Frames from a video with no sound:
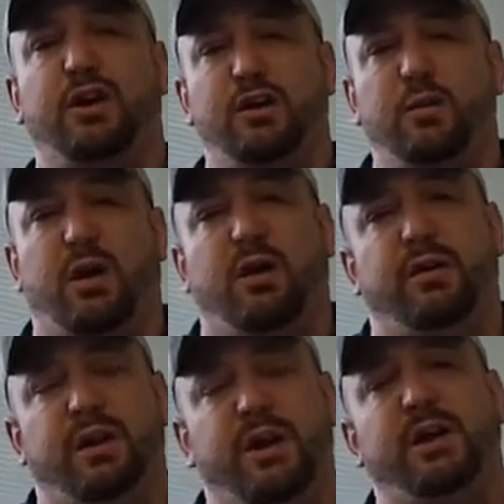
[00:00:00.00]
you
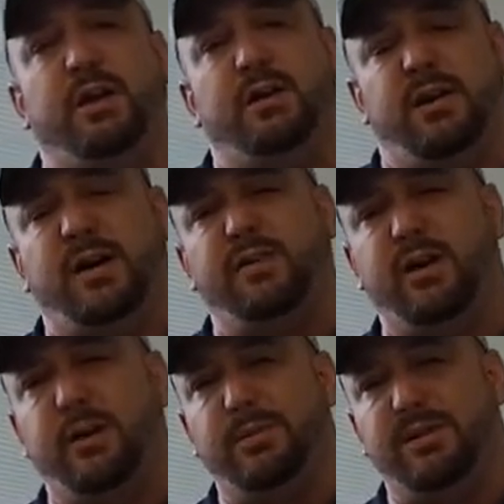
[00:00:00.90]
earned and as a
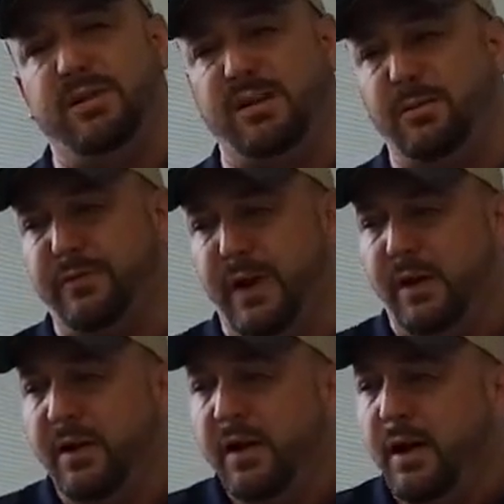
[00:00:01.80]
100% disabled vet.